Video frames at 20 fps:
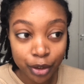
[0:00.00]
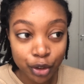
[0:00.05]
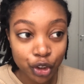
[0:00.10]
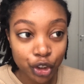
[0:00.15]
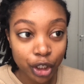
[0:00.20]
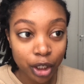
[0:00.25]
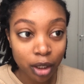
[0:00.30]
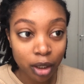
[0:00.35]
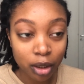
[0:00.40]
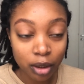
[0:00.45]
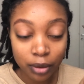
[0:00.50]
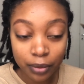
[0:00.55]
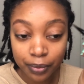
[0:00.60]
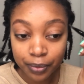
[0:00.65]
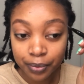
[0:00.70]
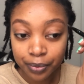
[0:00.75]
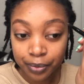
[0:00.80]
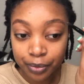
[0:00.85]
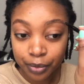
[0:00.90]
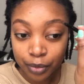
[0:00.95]
gel
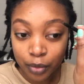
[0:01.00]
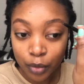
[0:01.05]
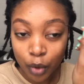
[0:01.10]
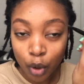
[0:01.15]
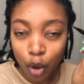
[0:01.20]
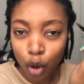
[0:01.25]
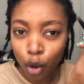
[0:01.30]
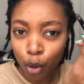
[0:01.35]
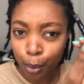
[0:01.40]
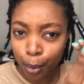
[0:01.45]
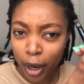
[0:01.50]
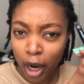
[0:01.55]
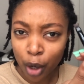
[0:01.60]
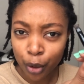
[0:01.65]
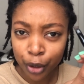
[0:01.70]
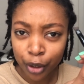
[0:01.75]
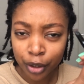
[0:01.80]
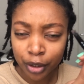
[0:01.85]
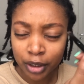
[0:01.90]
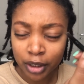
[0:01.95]
or powder.